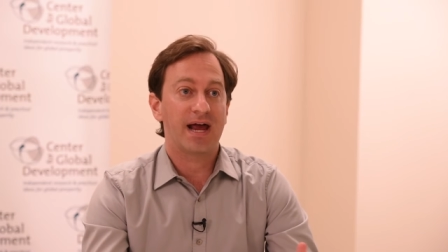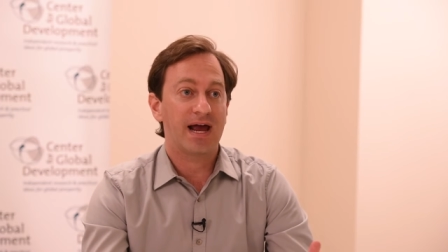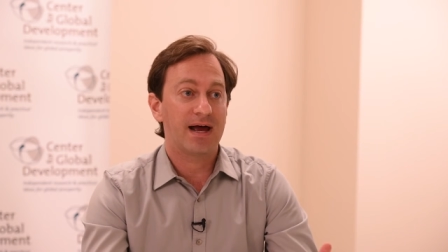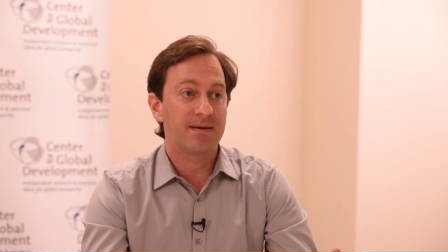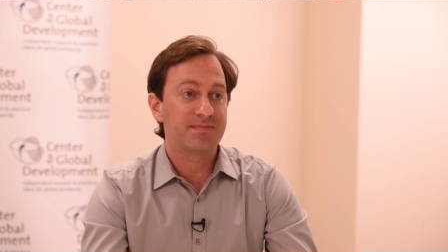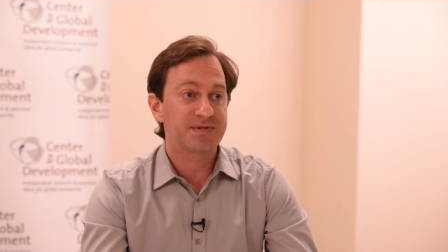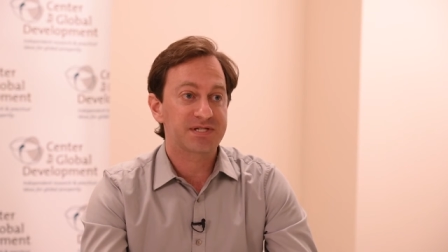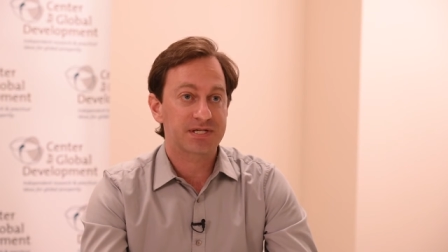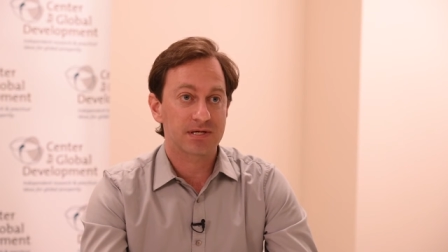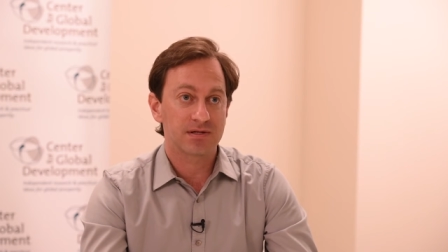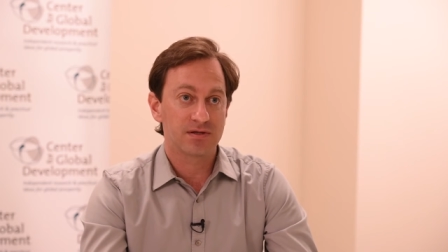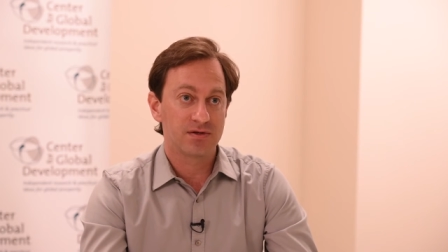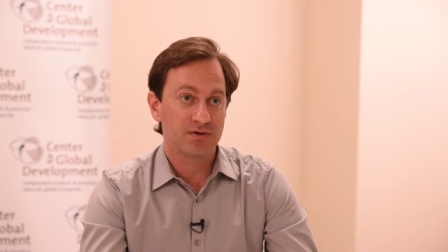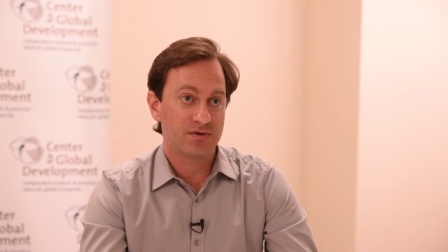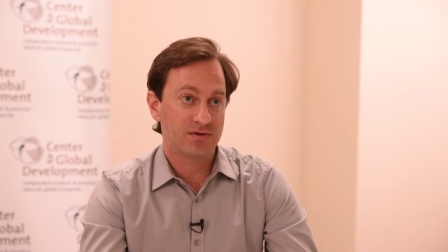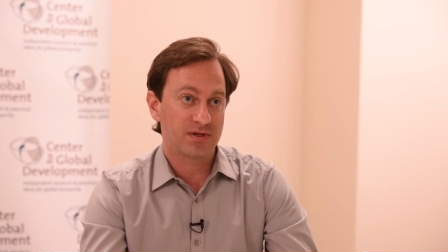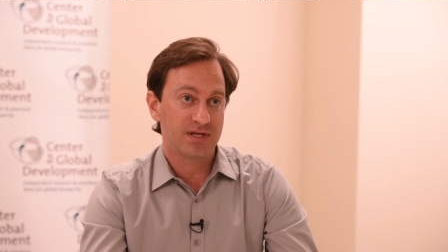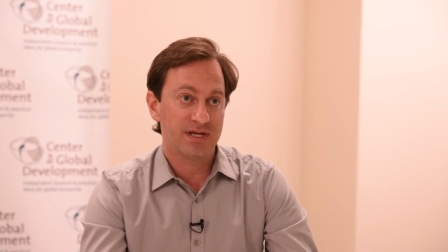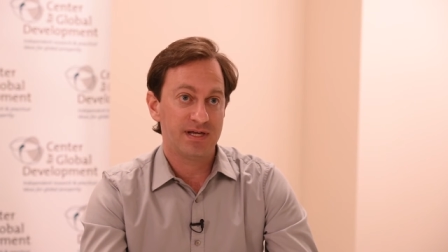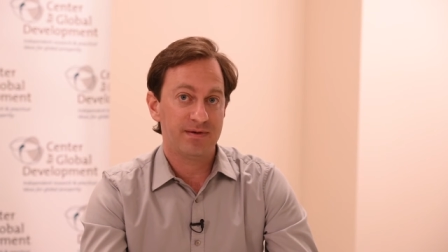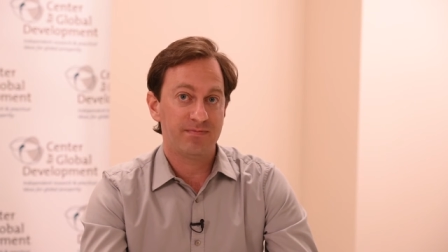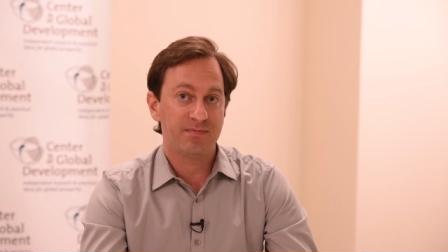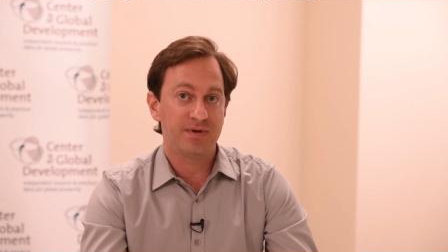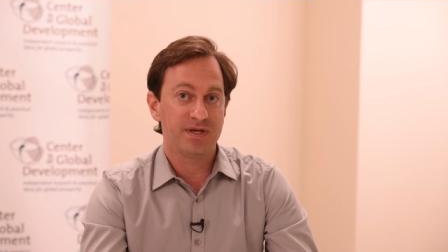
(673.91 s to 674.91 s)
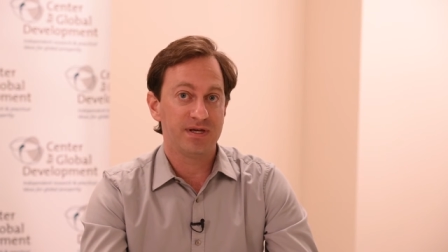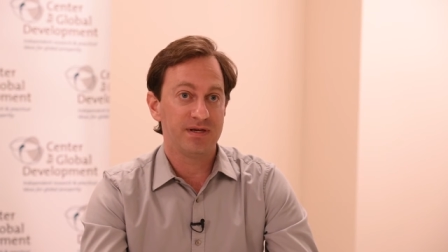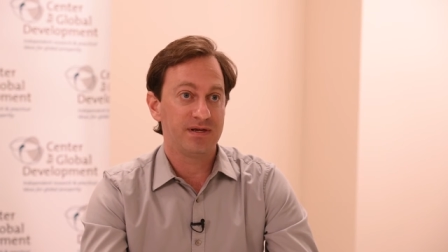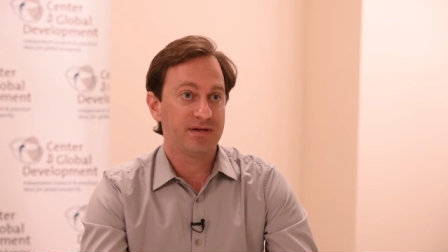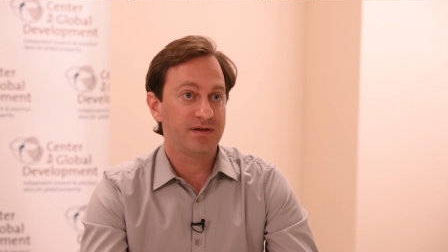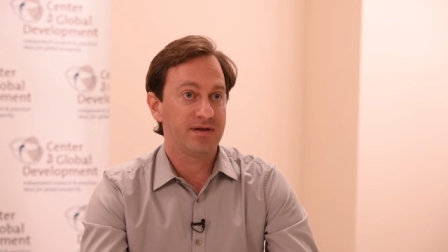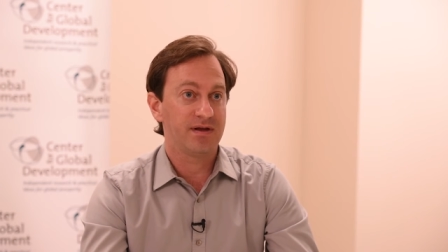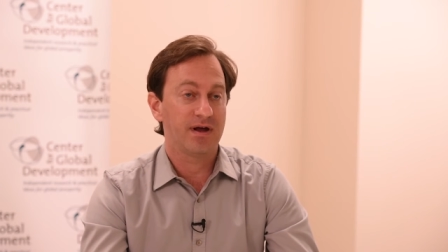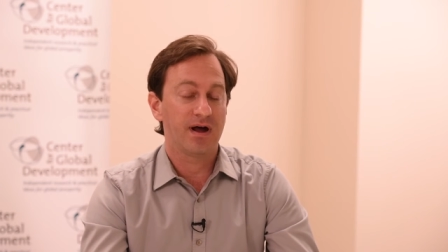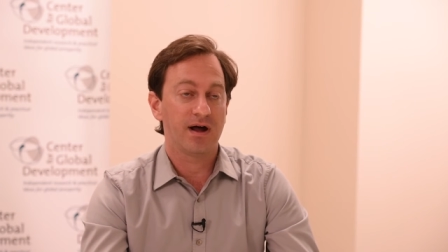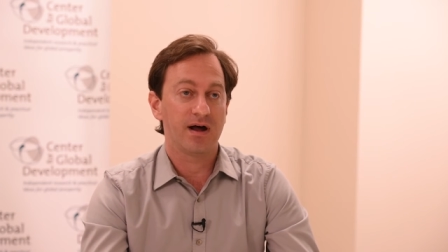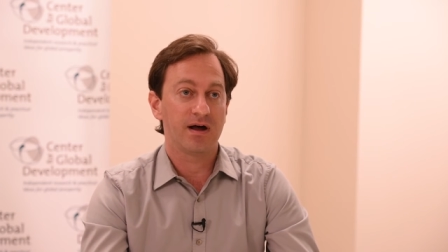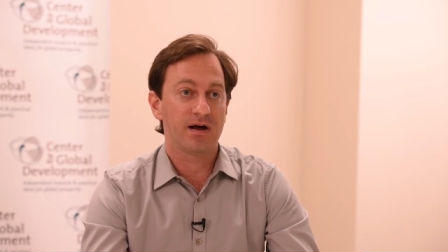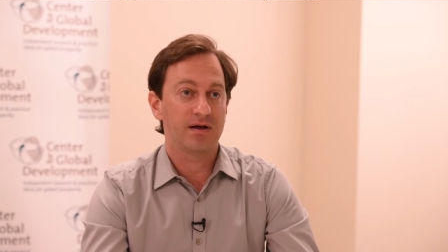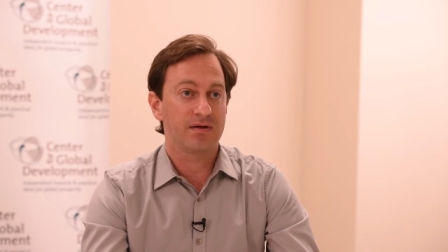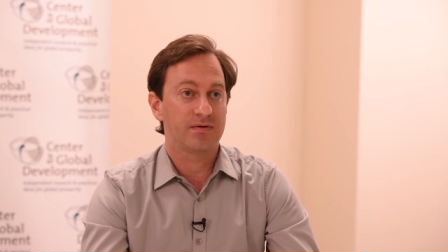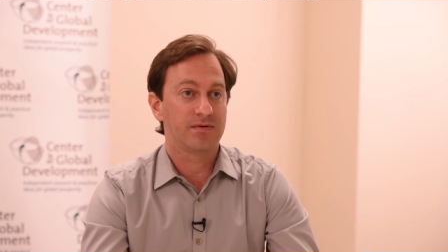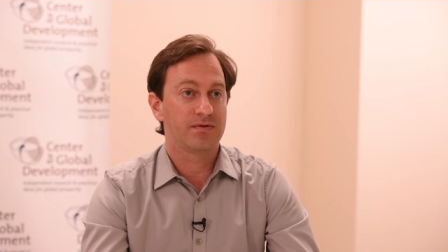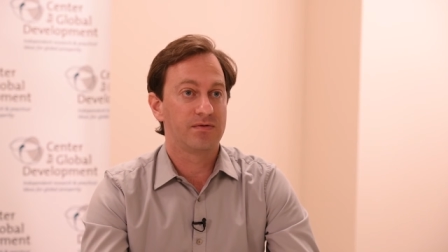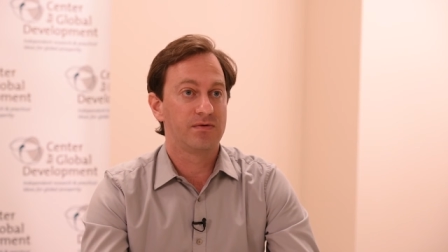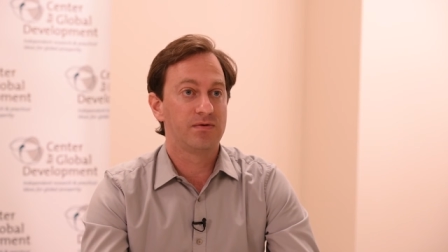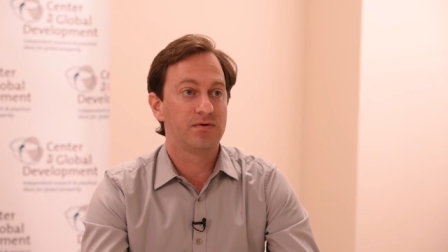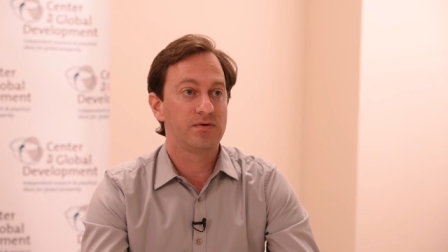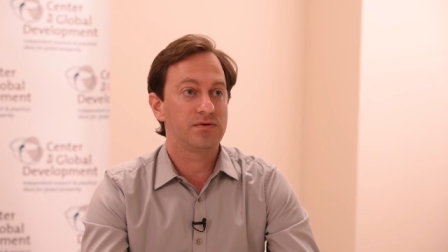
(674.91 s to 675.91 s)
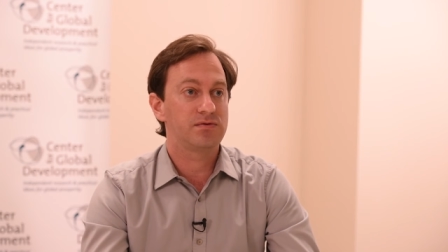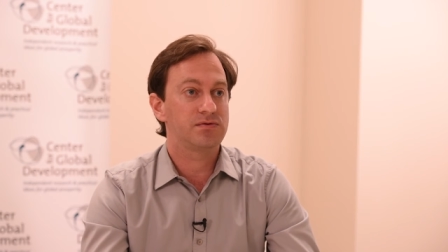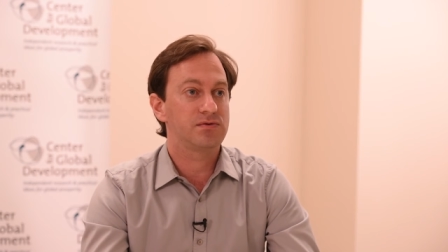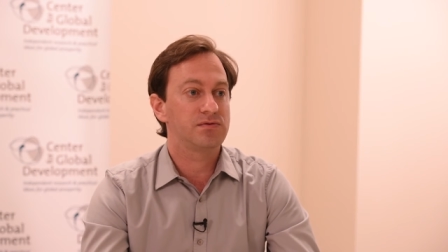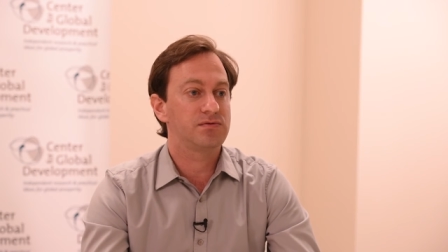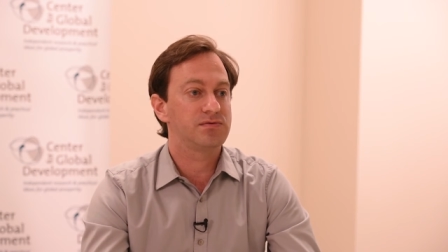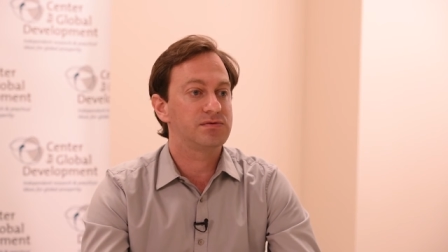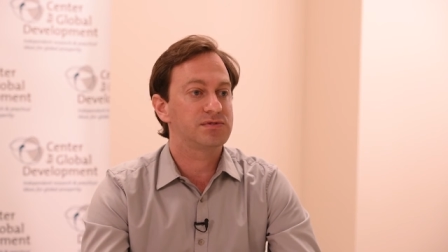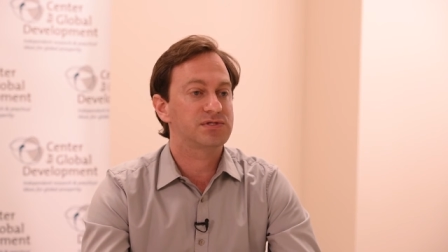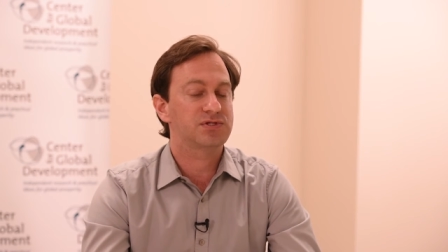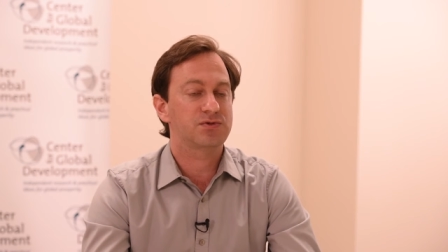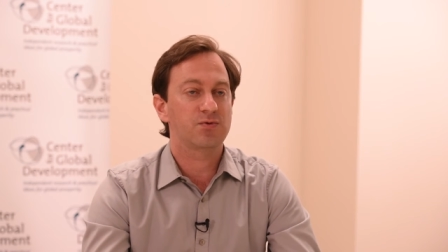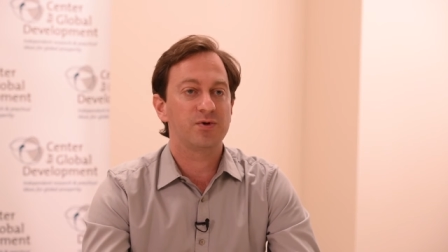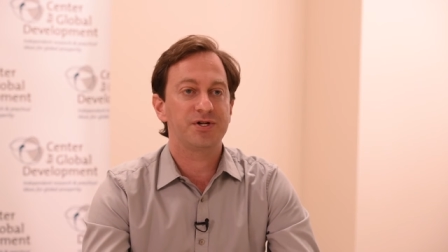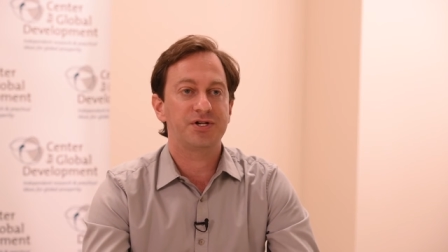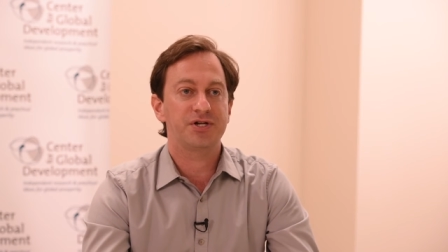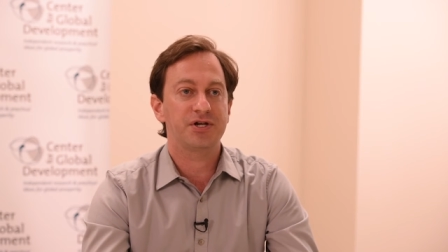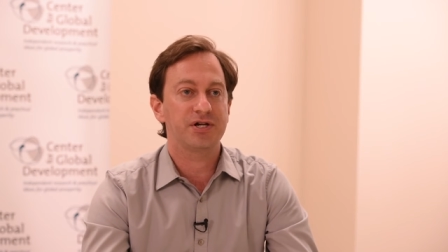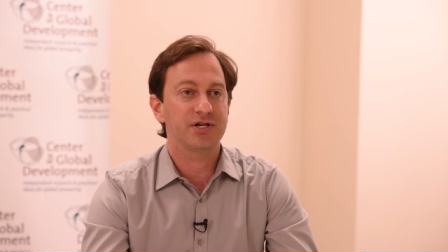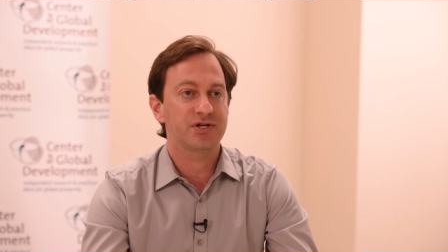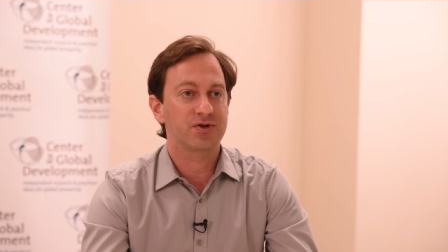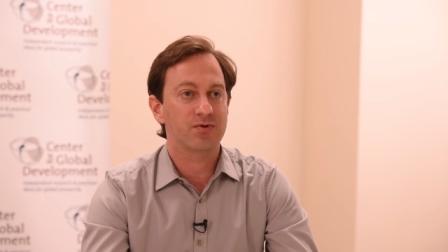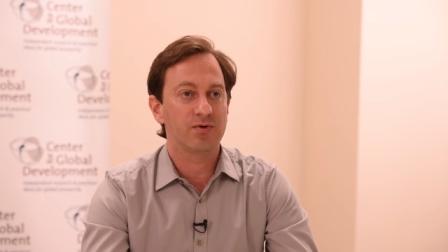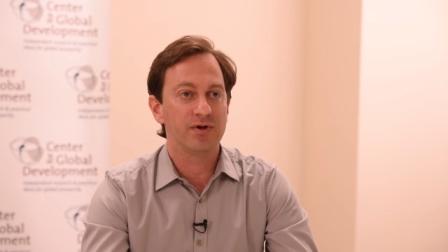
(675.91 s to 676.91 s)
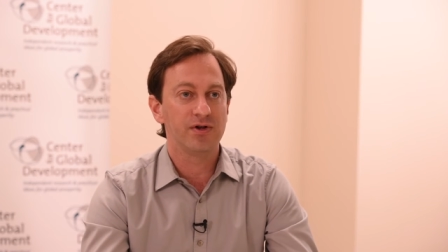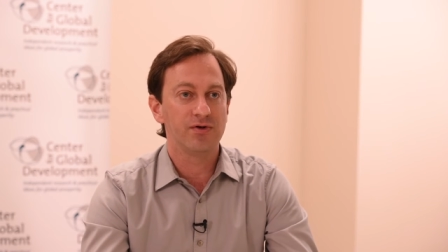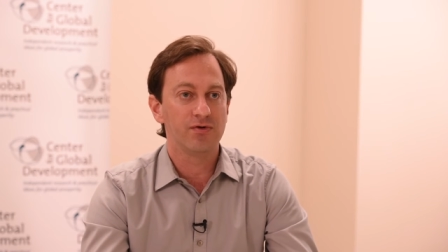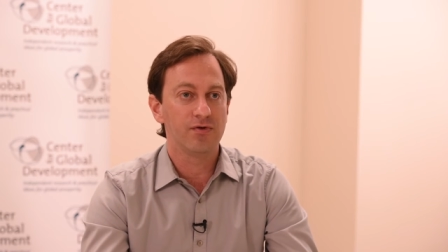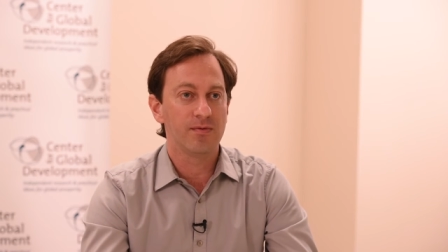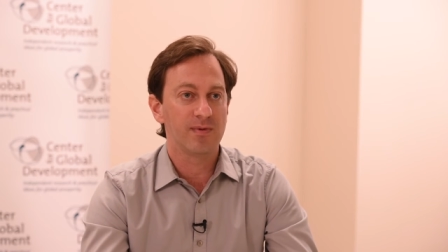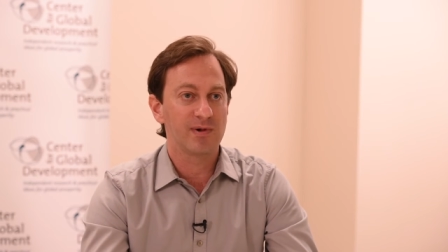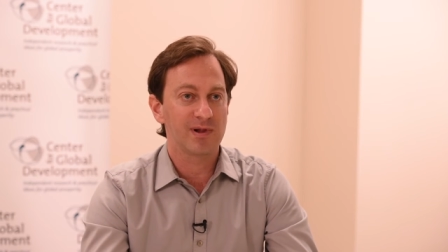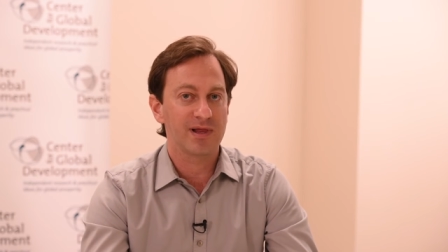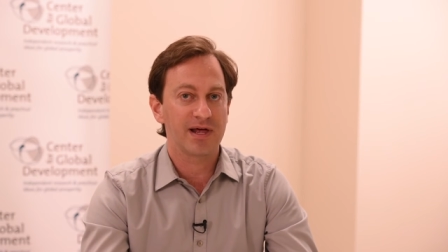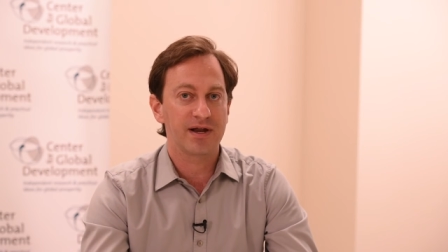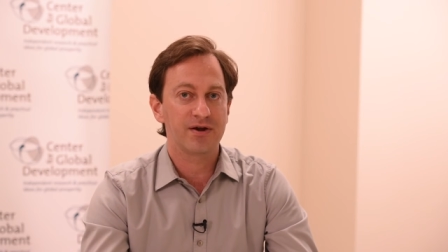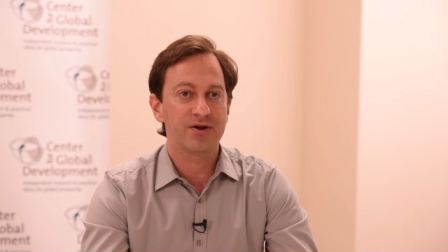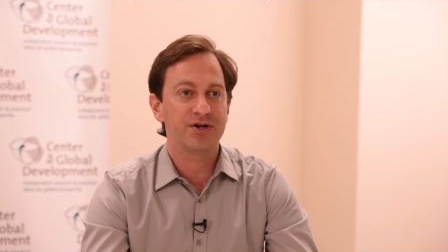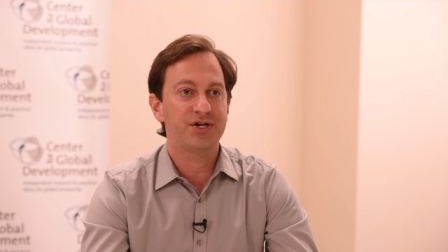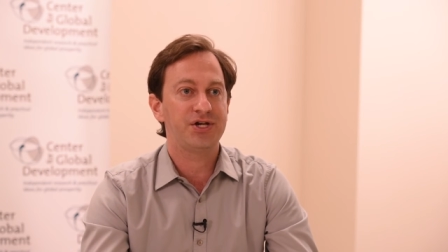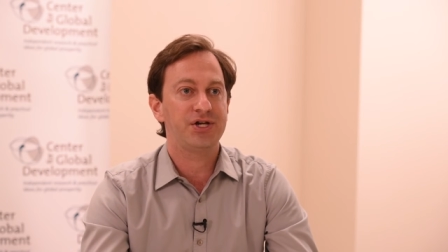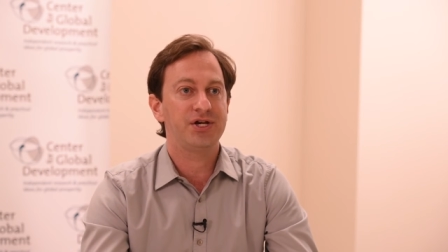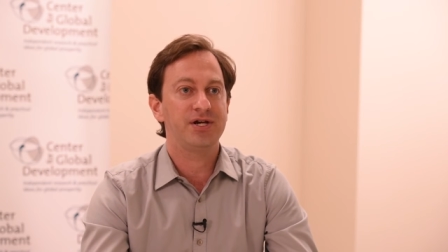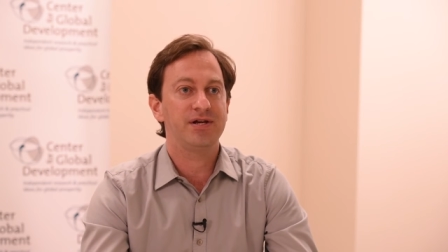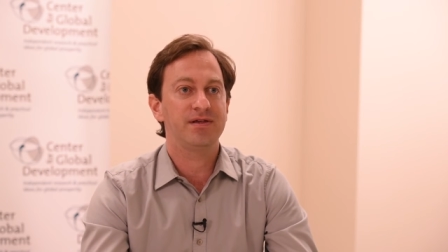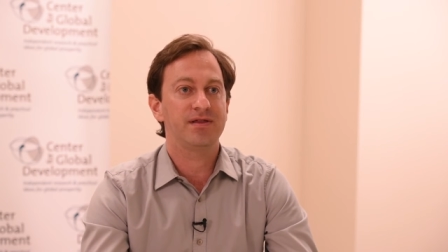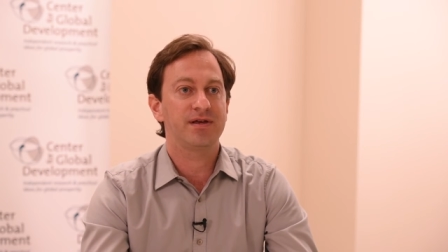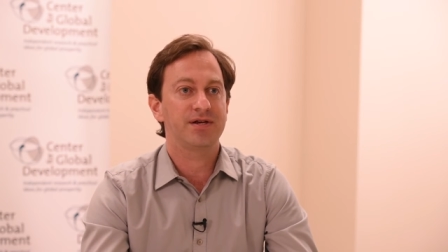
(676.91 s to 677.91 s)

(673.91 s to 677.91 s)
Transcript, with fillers: absolutely be uh, switching to renewable energy.